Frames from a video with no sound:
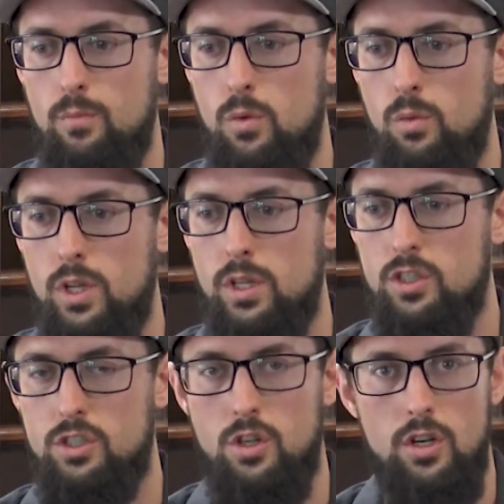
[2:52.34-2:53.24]
we
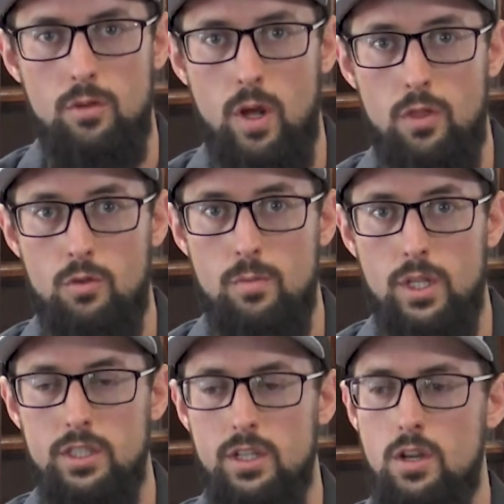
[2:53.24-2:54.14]
just started about 3
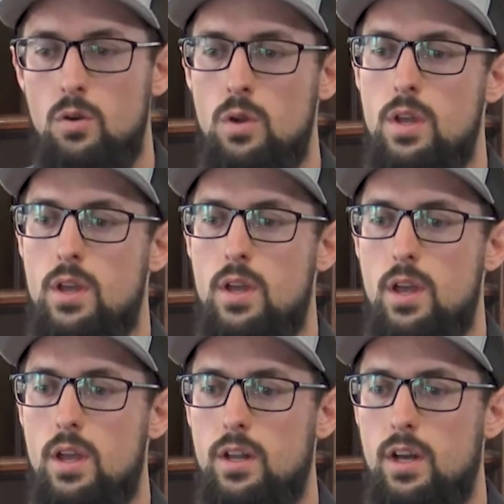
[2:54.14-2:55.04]
months ago.
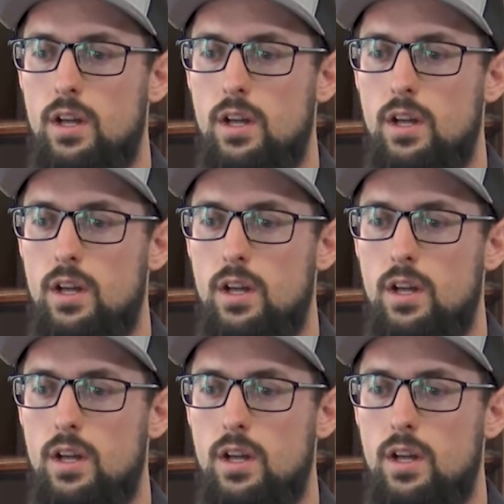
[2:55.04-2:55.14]
And